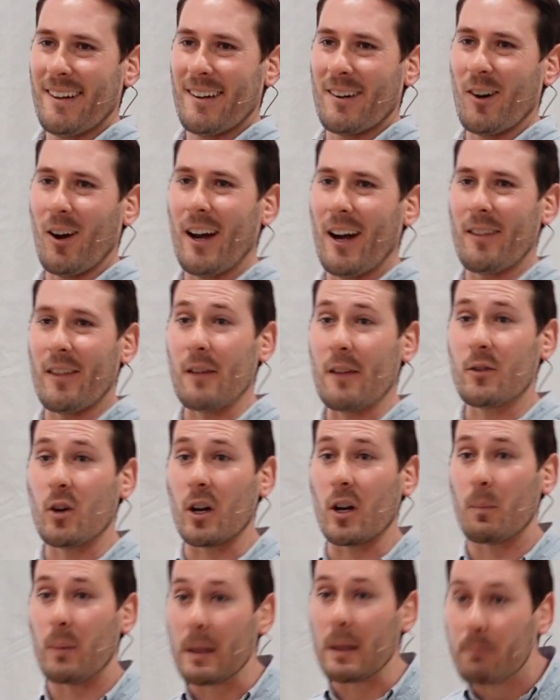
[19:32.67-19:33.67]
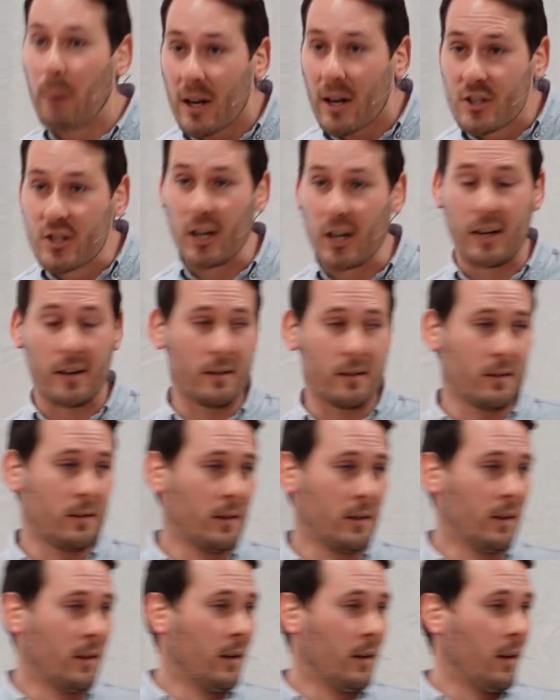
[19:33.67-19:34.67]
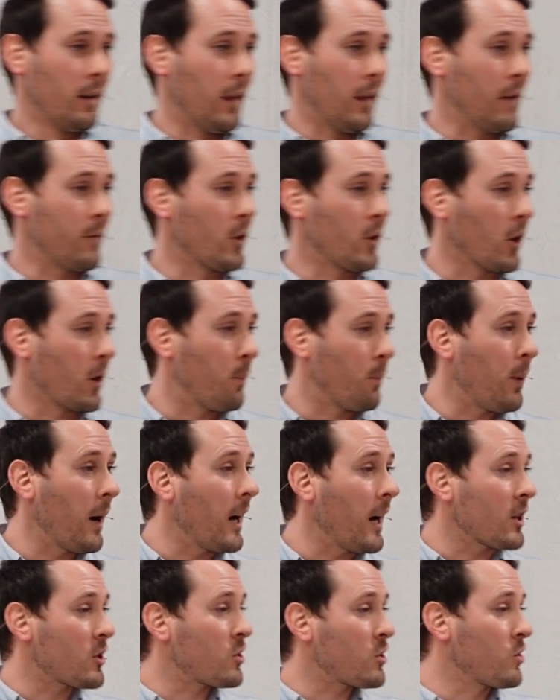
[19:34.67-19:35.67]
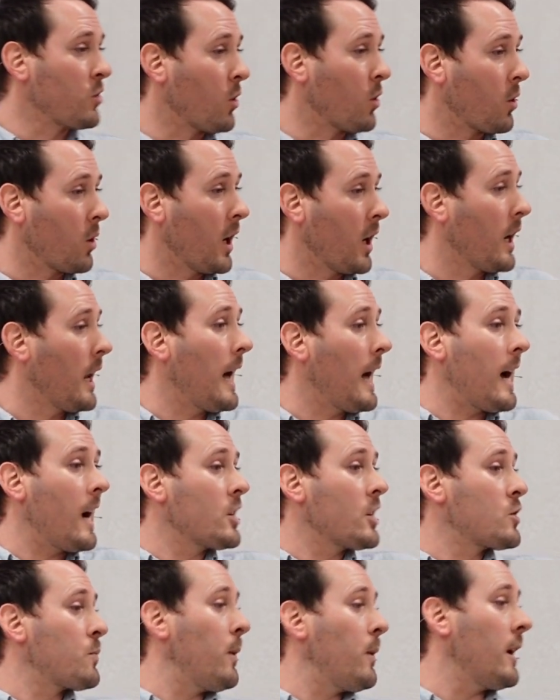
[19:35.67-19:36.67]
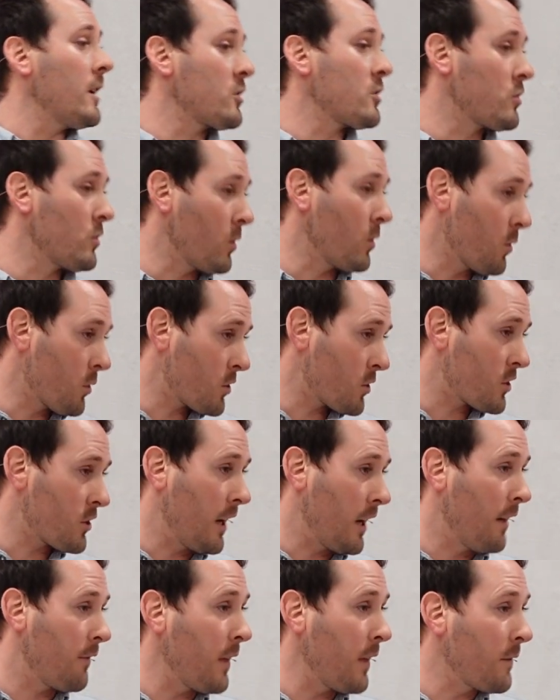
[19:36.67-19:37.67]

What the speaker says: right? They've got a big budget. They've got a large pastoral staff.